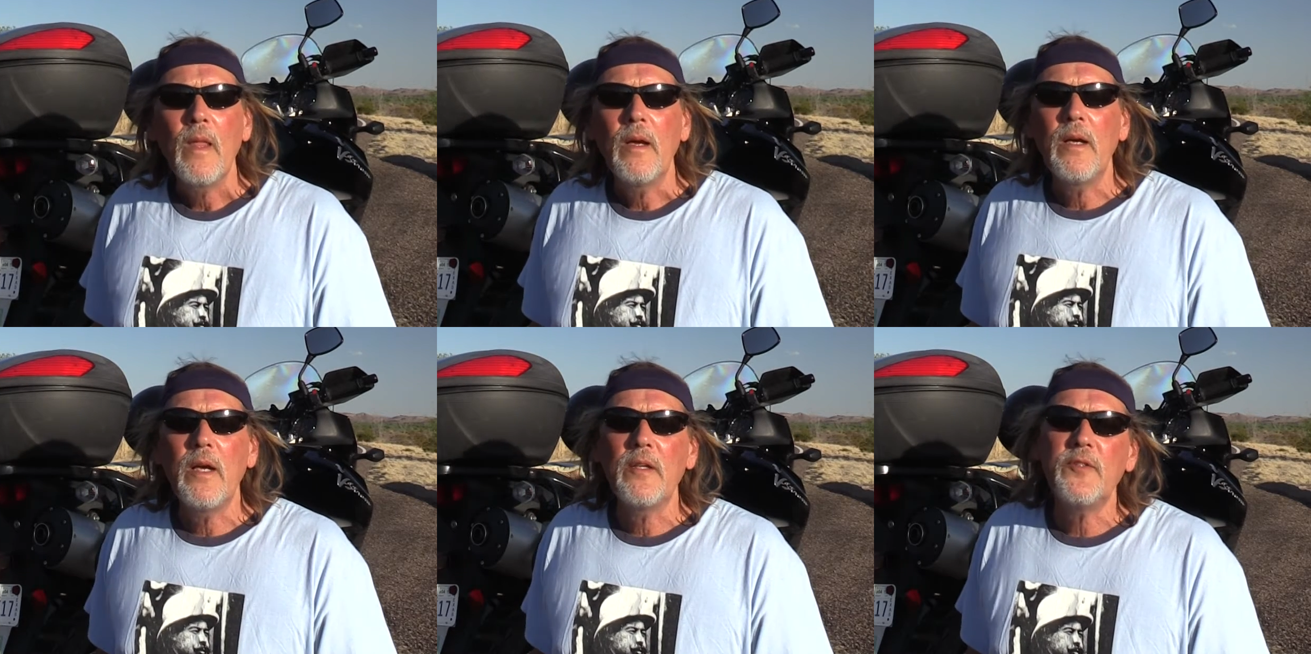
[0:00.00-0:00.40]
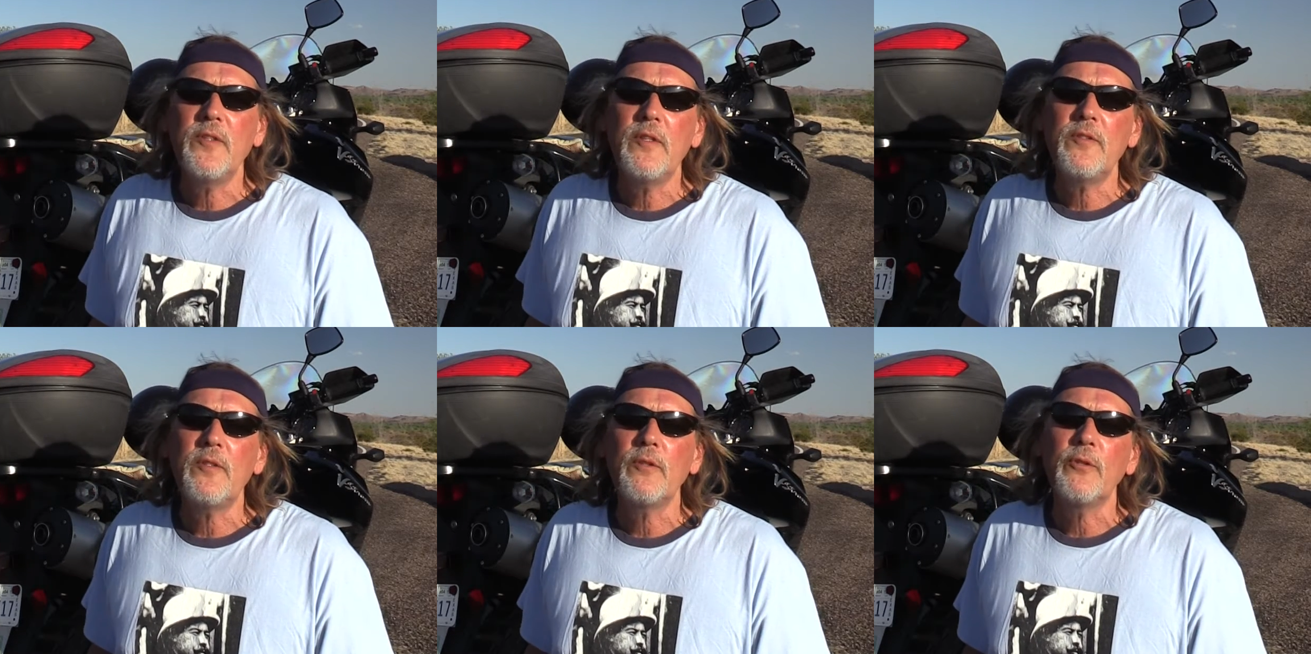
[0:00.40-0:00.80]
Uh, a
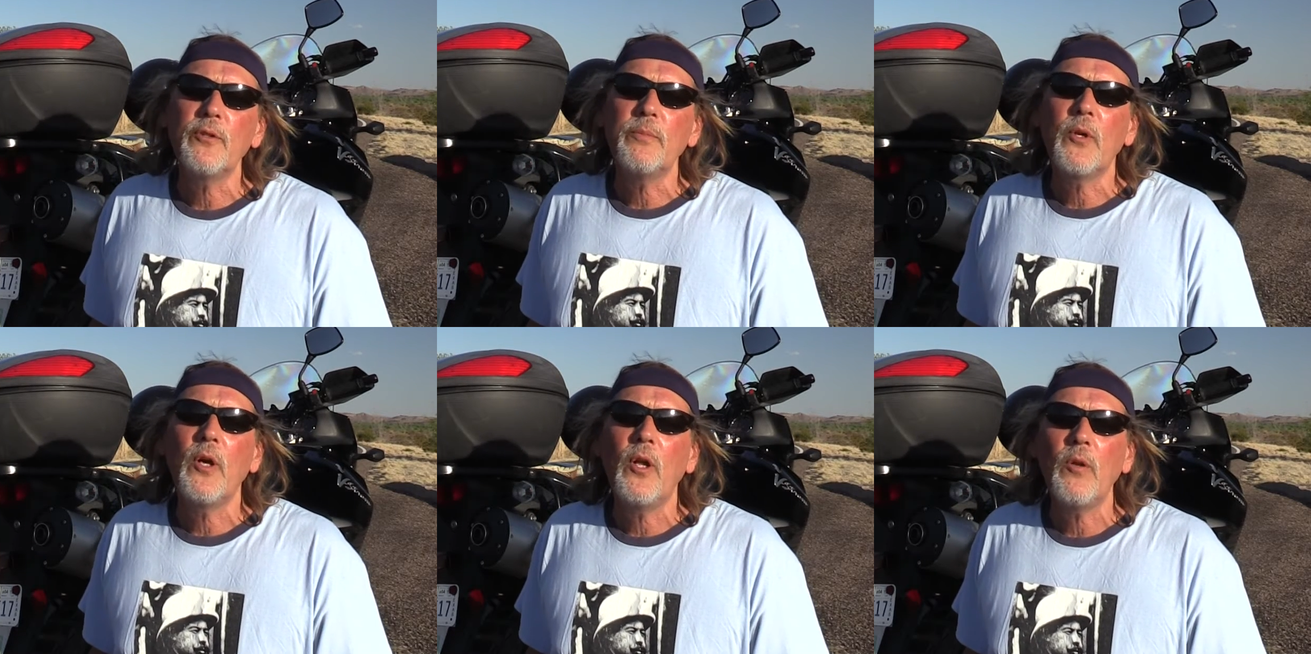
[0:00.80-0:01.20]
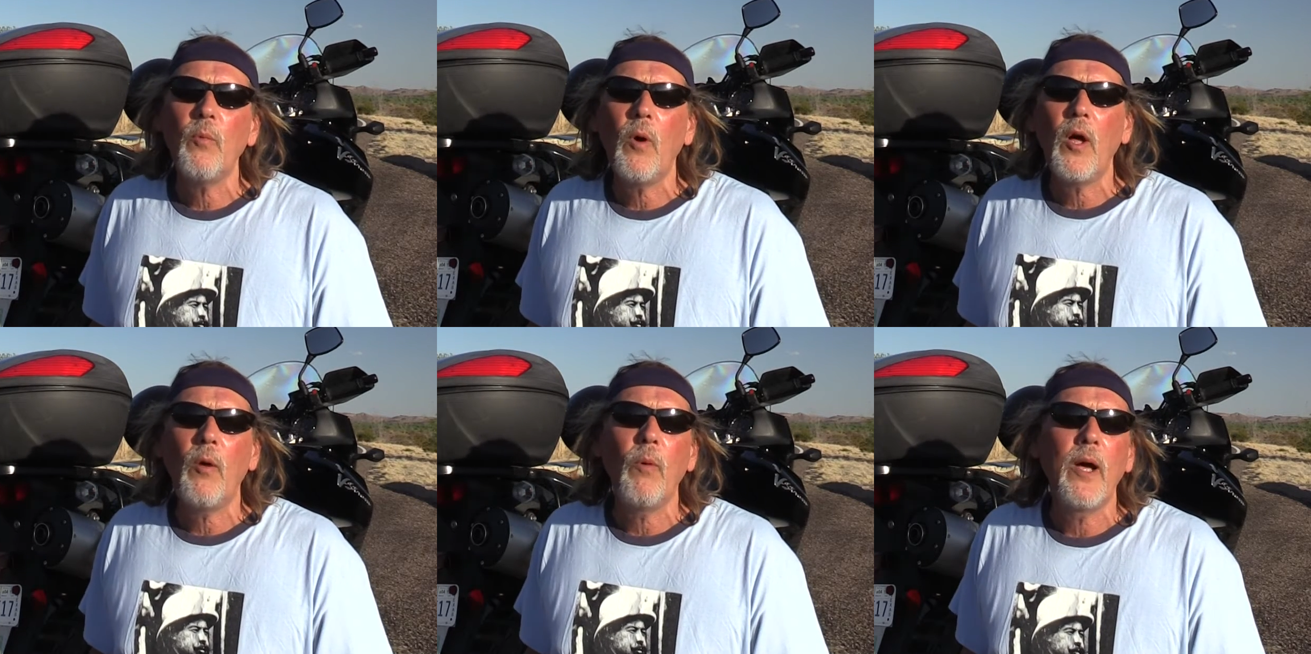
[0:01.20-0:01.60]
citizen group called
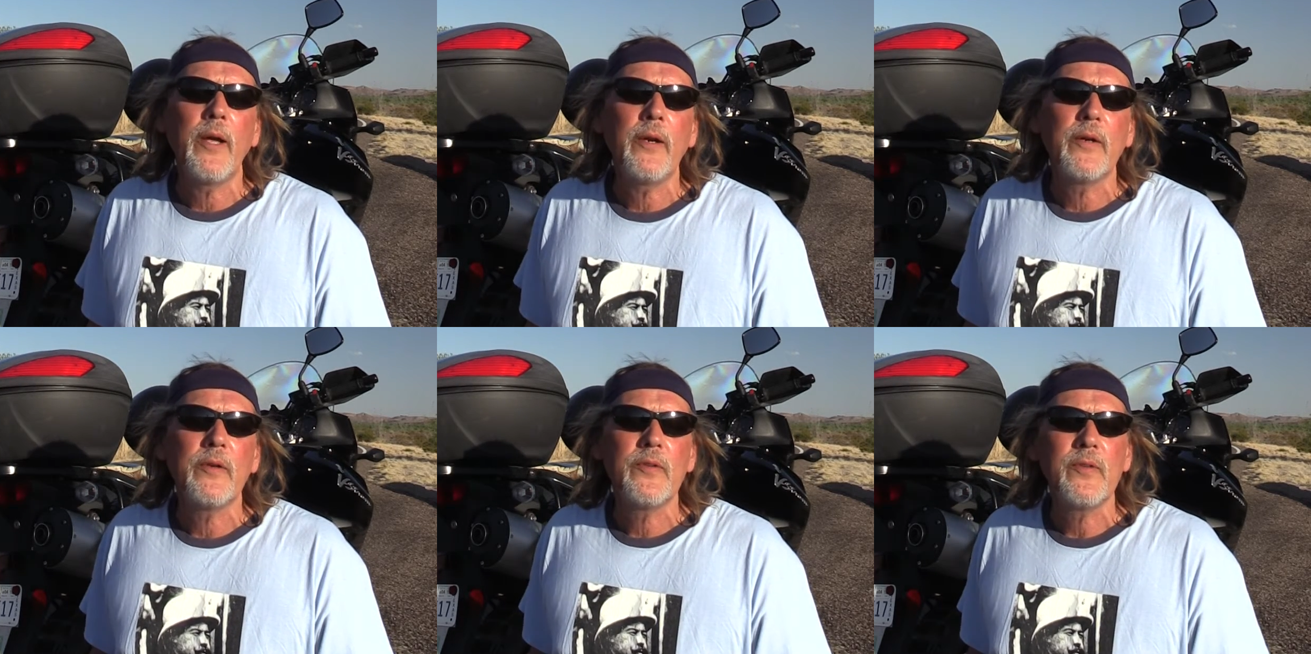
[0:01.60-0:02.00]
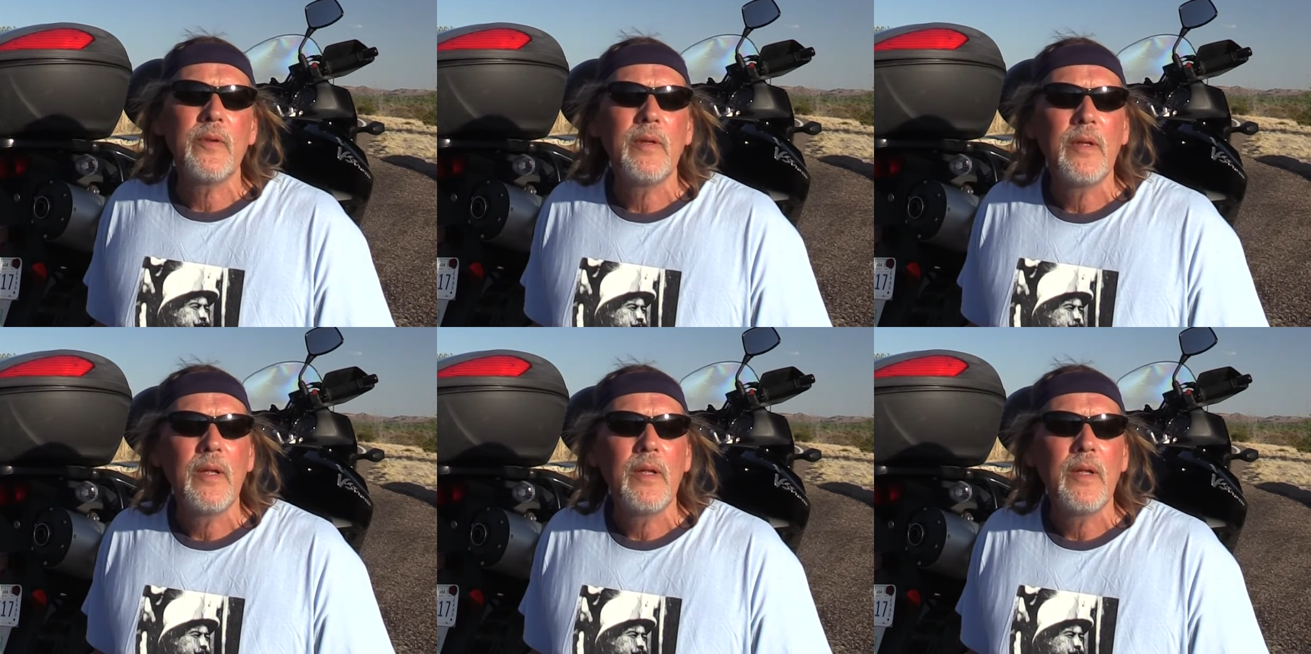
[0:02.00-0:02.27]
Wall Whiners.